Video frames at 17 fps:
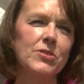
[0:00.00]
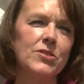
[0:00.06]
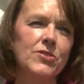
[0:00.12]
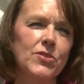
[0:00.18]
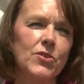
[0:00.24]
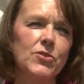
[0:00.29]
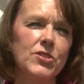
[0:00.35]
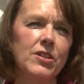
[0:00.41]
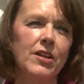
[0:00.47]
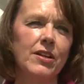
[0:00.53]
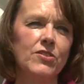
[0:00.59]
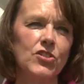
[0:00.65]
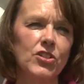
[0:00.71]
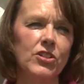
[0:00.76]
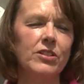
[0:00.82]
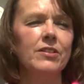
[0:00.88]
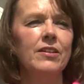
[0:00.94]

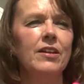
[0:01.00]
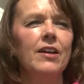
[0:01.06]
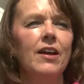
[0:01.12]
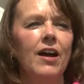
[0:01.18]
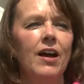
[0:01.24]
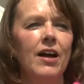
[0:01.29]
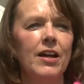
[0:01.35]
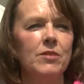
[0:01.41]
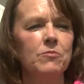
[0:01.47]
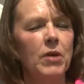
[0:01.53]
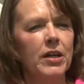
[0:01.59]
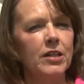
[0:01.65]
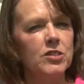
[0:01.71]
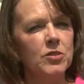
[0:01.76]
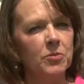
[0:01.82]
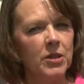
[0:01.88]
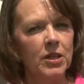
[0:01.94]
Association. And my
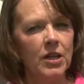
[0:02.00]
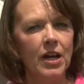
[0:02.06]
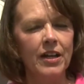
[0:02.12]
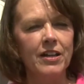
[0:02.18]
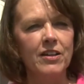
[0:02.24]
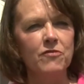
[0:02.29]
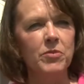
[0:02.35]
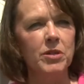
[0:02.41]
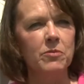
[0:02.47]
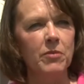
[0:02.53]
husband and I have been